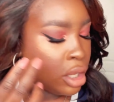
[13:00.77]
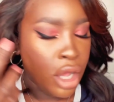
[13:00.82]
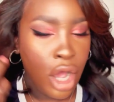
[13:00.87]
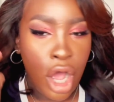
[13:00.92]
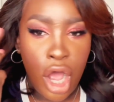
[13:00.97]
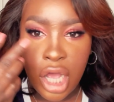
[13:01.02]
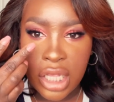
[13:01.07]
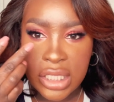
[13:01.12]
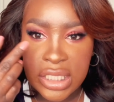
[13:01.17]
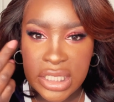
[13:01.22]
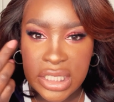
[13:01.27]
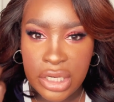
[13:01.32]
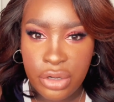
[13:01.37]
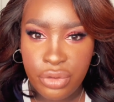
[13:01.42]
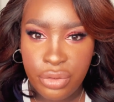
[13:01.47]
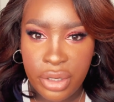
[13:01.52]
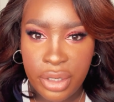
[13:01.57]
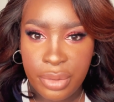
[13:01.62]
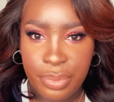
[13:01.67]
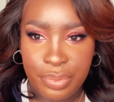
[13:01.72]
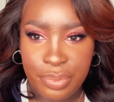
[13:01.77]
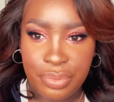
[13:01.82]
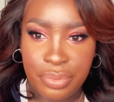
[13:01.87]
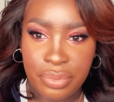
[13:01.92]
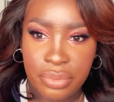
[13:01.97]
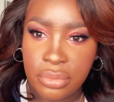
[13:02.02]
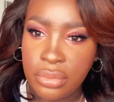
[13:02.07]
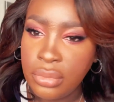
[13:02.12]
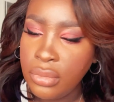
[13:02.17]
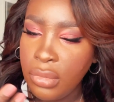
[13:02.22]
Our Secret
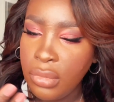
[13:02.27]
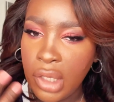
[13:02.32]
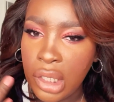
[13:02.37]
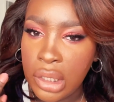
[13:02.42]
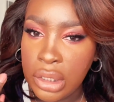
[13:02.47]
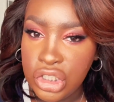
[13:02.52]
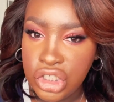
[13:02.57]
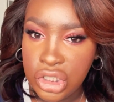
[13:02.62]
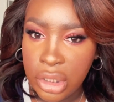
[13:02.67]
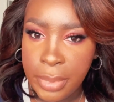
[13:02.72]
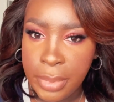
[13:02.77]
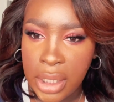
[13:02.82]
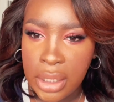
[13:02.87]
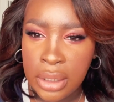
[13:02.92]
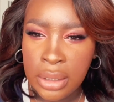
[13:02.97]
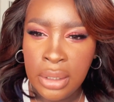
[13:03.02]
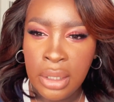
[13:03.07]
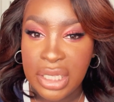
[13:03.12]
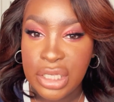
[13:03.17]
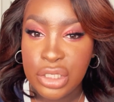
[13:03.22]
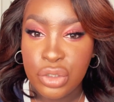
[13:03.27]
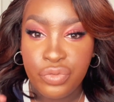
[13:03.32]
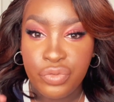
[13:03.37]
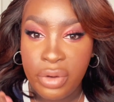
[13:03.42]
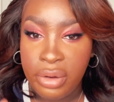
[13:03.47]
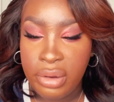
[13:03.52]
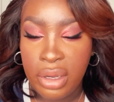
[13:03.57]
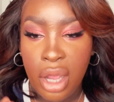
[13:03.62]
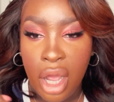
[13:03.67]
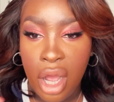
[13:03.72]
shimmer. It's
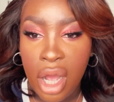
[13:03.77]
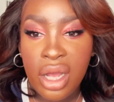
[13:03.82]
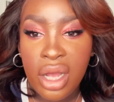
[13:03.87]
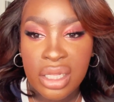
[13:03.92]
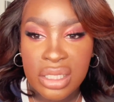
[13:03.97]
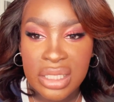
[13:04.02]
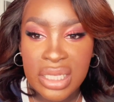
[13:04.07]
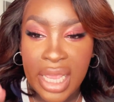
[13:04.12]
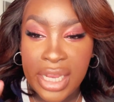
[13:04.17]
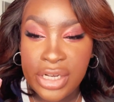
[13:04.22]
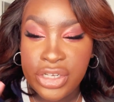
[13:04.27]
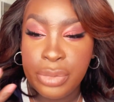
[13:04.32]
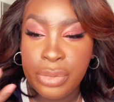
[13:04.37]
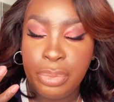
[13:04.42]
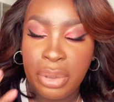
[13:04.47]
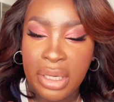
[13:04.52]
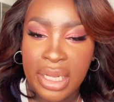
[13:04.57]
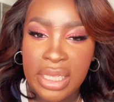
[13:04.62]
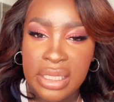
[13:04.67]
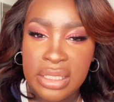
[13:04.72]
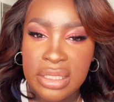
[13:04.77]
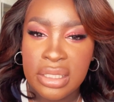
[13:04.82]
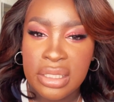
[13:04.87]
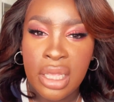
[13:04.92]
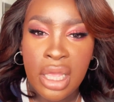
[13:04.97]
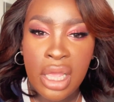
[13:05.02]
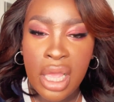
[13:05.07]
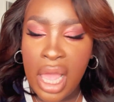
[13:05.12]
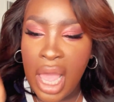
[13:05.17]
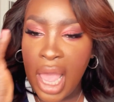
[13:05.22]
very hard to actually place.
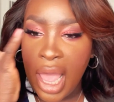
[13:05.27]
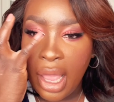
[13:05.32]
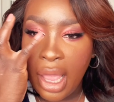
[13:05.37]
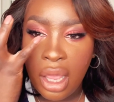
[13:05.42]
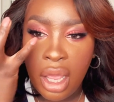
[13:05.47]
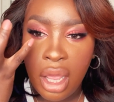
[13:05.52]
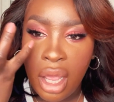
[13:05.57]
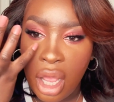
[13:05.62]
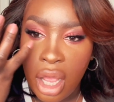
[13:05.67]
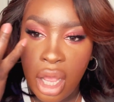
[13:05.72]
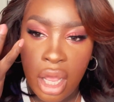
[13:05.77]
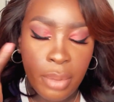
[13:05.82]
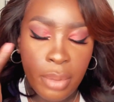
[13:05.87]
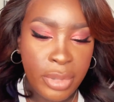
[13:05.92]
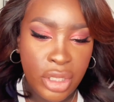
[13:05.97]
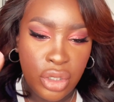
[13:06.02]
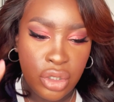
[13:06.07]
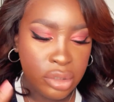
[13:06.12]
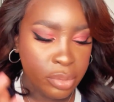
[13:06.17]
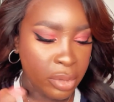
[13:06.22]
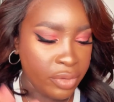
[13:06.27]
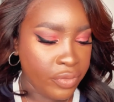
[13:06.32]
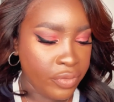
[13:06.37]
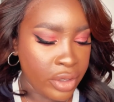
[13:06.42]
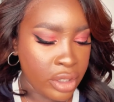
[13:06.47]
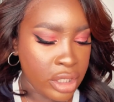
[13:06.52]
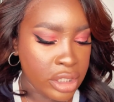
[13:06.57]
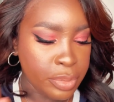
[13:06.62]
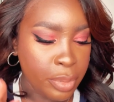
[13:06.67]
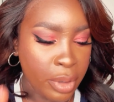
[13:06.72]
I can't be using my
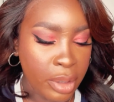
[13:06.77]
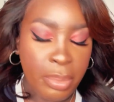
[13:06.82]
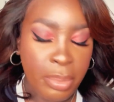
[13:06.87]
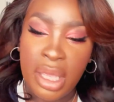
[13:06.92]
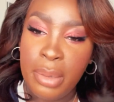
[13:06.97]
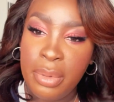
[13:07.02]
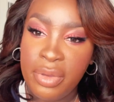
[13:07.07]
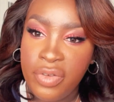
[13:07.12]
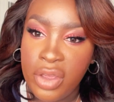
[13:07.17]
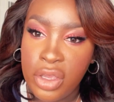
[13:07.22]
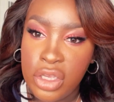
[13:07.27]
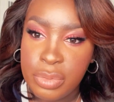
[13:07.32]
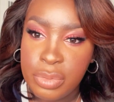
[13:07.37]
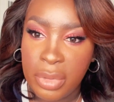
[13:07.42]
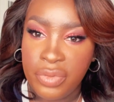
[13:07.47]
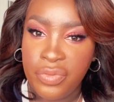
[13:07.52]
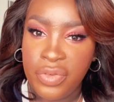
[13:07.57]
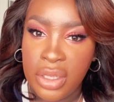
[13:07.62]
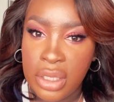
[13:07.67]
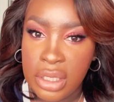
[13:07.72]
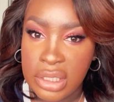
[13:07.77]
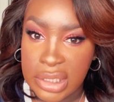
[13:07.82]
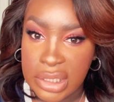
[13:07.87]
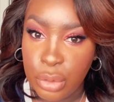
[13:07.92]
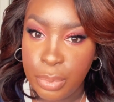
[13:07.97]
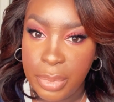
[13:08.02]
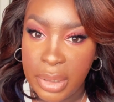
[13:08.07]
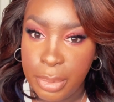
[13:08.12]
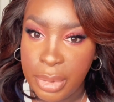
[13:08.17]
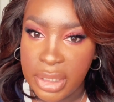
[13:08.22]
fingers, but maybe if I use my fingers it'll
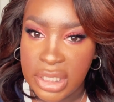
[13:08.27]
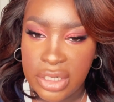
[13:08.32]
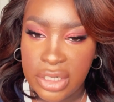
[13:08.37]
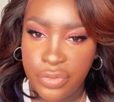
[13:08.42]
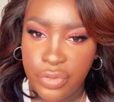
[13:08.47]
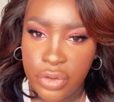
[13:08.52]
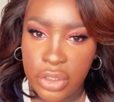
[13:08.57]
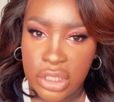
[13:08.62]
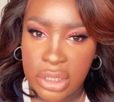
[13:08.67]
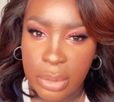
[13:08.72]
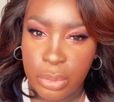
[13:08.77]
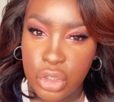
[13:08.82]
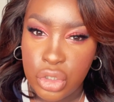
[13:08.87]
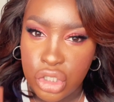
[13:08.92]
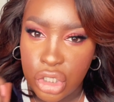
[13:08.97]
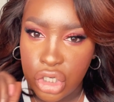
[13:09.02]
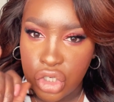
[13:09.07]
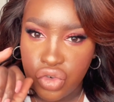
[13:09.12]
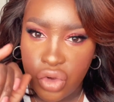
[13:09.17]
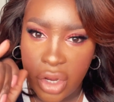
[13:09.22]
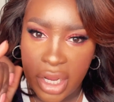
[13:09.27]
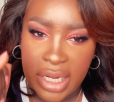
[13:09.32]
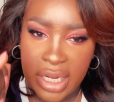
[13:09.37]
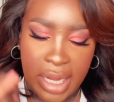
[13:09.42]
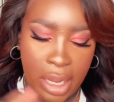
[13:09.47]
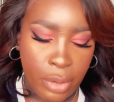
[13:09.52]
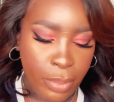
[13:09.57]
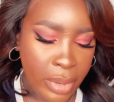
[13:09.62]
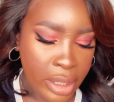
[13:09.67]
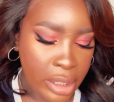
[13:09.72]
be a bit different. So I'm just going to try it
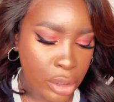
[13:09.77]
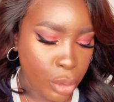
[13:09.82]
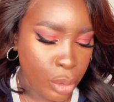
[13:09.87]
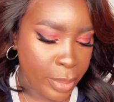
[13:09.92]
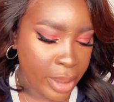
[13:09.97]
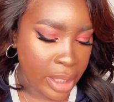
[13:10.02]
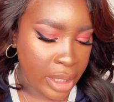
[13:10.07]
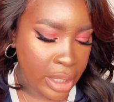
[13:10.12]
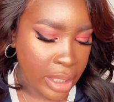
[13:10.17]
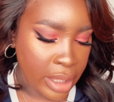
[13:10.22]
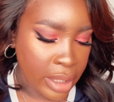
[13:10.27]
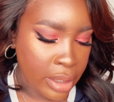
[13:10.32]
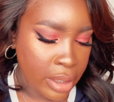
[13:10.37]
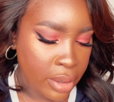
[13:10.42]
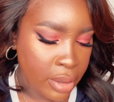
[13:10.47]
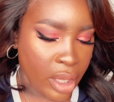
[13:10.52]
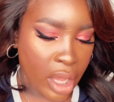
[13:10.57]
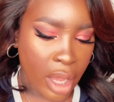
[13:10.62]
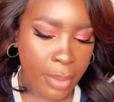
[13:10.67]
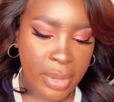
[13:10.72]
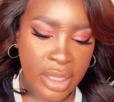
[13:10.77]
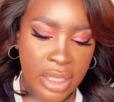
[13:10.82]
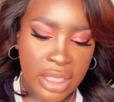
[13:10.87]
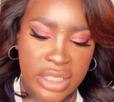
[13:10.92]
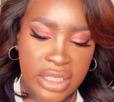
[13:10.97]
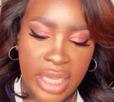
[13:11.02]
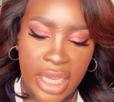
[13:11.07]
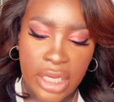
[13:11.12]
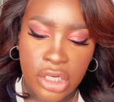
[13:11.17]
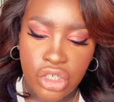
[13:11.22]
now with my little pinky. I mean, the
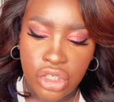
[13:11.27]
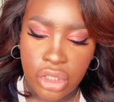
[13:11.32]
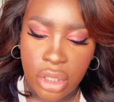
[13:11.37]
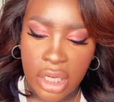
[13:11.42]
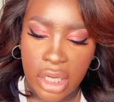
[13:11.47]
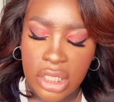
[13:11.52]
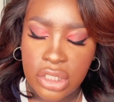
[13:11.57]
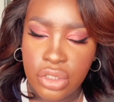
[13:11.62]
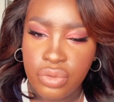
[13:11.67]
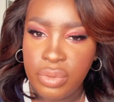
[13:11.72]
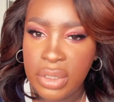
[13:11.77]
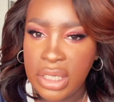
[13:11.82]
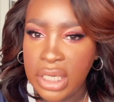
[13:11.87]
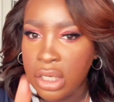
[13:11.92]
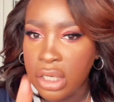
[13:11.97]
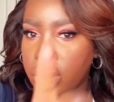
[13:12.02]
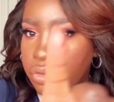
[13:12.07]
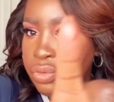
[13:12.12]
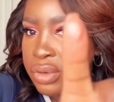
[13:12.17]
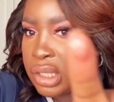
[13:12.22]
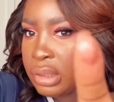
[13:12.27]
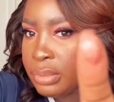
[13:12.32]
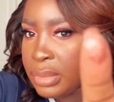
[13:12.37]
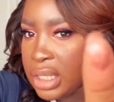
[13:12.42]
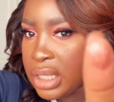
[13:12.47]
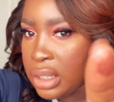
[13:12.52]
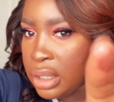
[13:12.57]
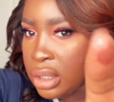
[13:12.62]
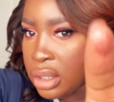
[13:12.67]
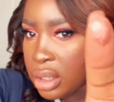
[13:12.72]
texture is really
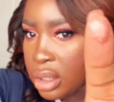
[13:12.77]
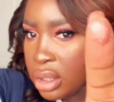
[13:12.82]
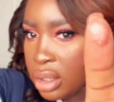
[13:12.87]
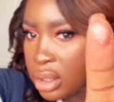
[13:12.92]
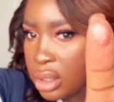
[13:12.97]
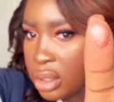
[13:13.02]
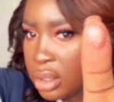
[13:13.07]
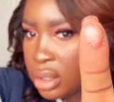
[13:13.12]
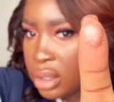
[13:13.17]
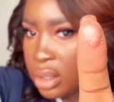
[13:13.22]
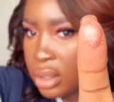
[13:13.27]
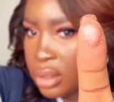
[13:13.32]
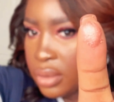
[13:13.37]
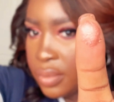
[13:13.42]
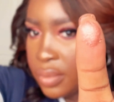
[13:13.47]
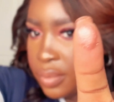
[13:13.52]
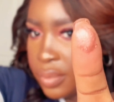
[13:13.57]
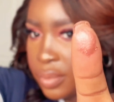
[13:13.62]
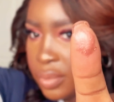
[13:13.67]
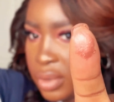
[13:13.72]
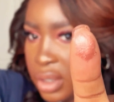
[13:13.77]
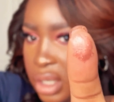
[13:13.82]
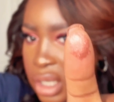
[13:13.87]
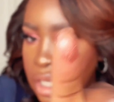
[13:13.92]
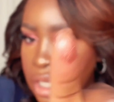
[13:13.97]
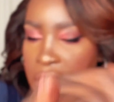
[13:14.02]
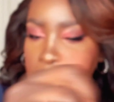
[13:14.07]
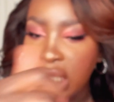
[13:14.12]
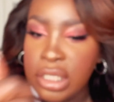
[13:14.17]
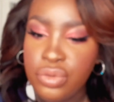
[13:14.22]
creamy.
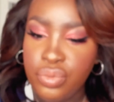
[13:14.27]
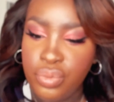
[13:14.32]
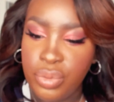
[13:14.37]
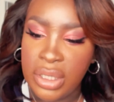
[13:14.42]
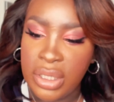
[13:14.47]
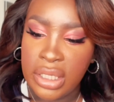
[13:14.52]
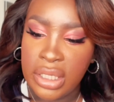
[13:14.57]
It is really